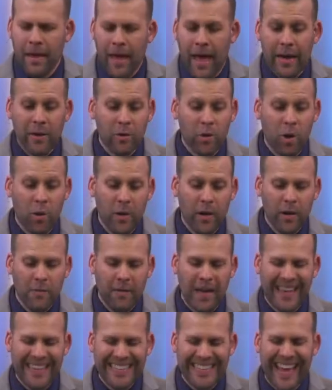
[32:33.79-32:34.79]
I don't know that
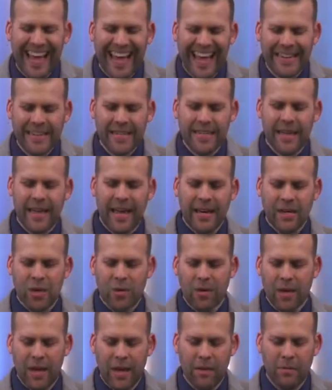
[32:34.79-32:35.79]
if I died today I'd
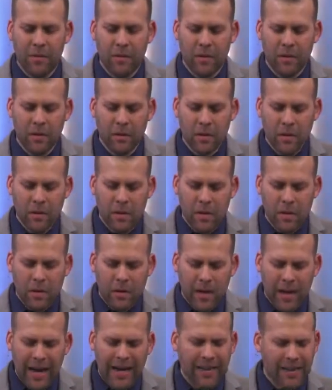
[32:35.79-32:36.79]
go to heaven.
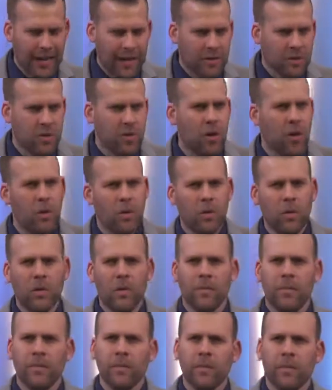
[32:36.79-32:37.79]
I'd like to know.
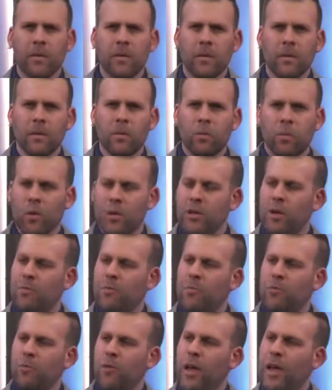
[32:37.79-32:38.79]
When you
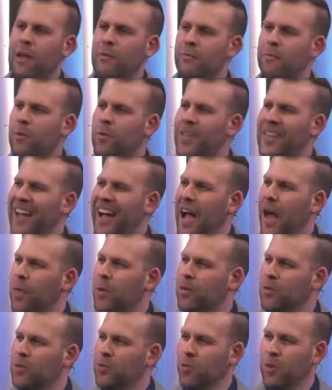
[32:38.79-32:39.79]
pray for the
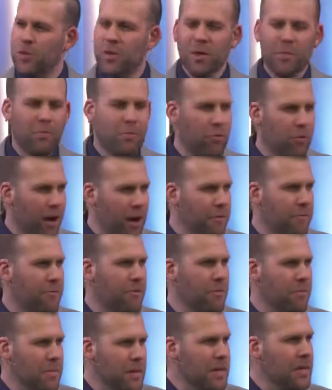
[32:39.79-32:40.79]
others, would you pray
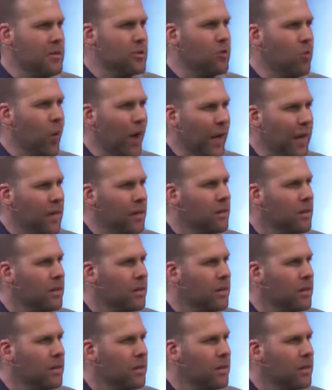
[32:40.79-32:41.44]
for me as well?